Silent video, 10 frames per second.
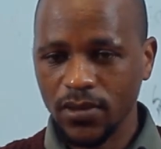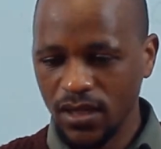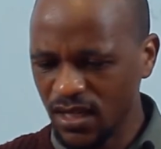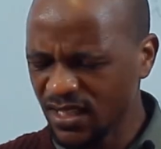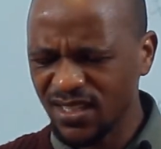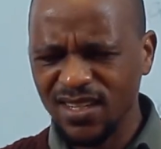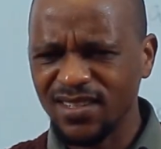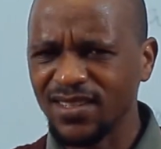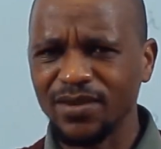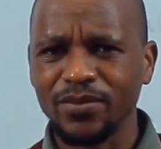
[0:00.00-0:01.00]

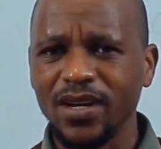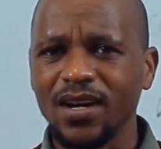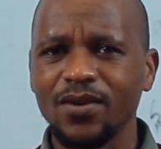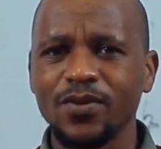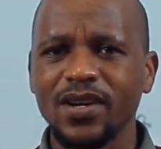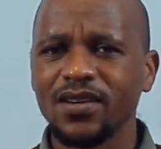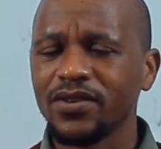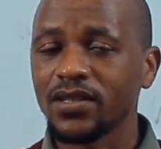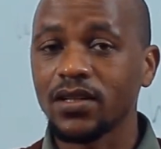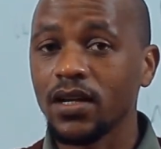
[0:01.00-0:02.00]
lesson number
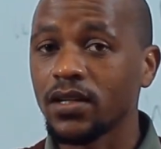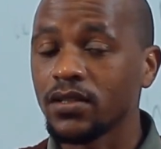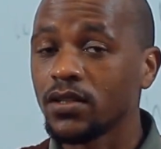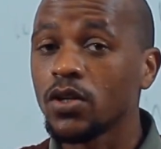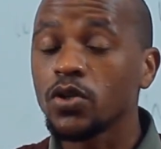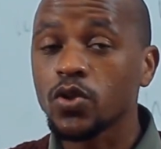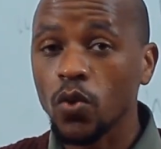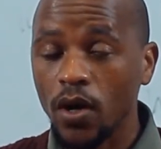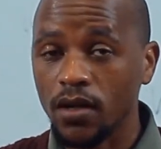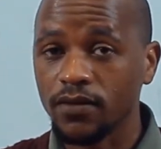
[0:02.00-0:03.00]

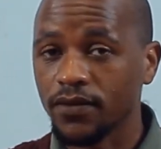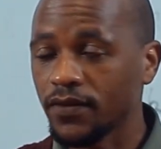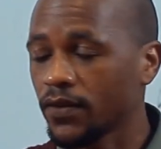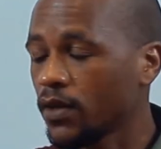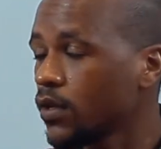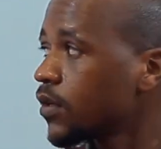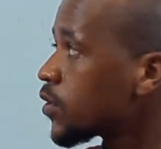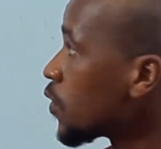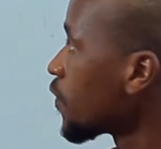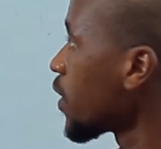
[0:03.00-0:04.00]
112.
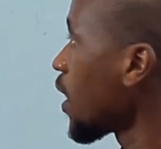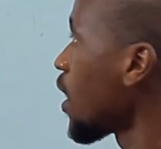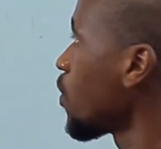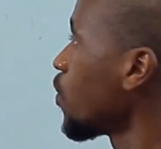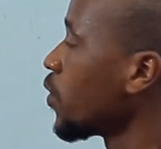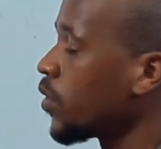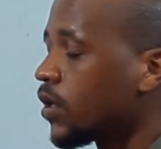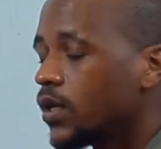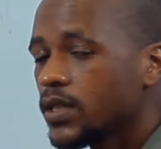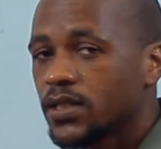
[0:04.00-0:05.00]
So for now,
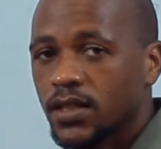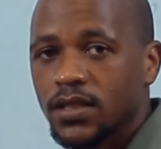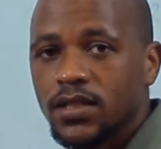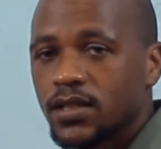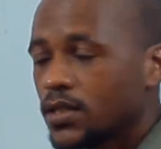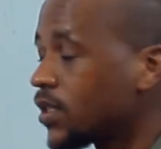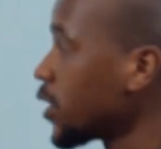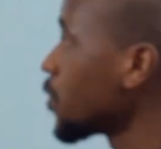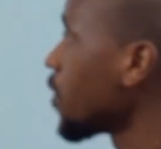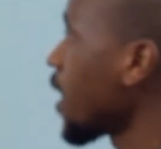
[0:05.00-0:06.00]
let's just
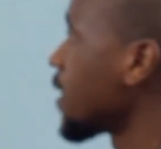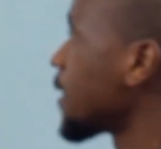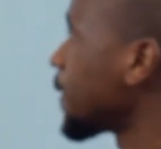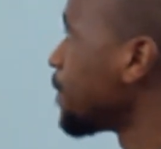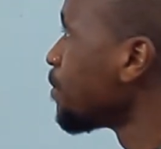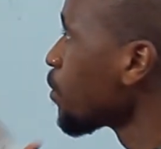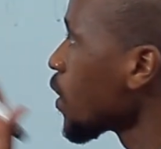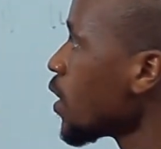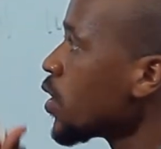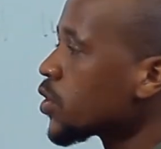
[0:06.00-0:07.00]
stick to that.
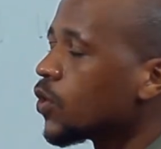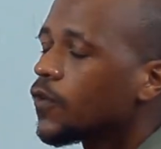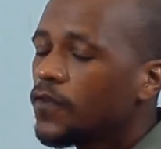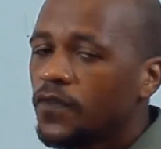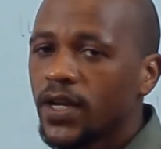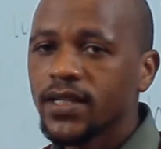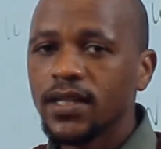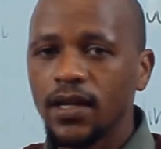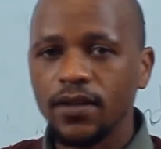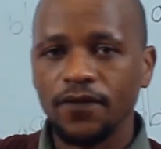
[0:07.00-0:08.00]
So flat
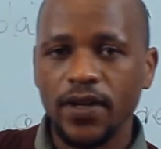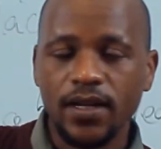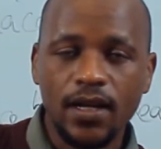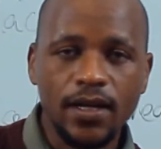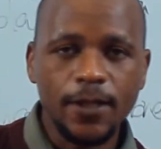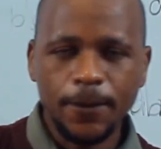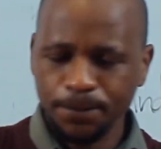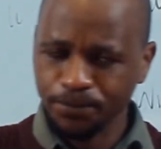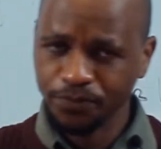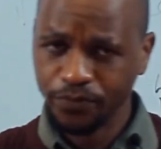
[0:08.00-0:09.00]
land.
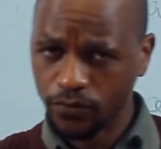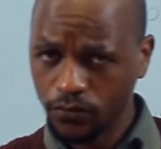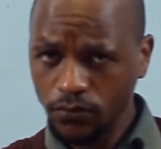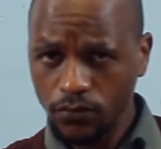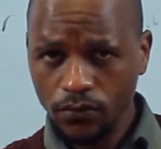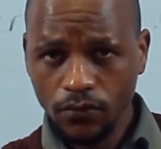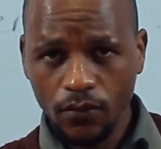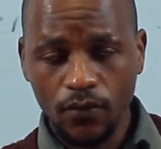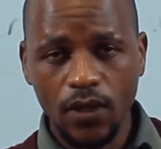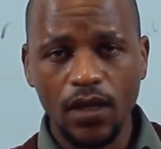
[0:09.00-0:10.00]

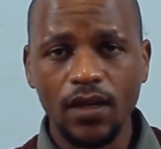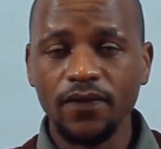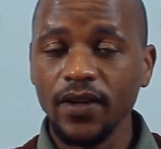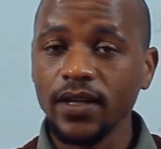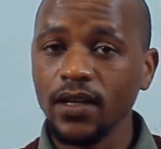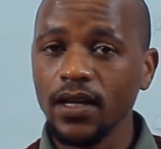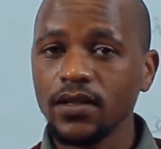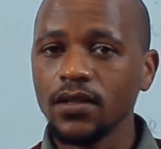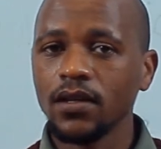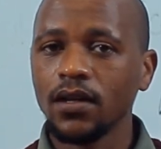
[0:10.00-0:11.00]
In flat land,